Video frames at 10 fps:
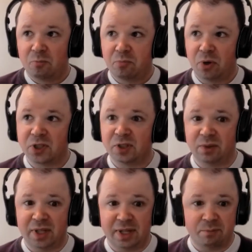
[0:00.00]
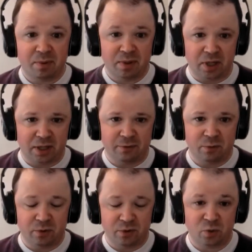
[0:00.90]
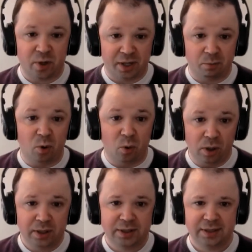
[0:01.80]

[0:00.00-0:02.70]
possibly like if you're sweating more,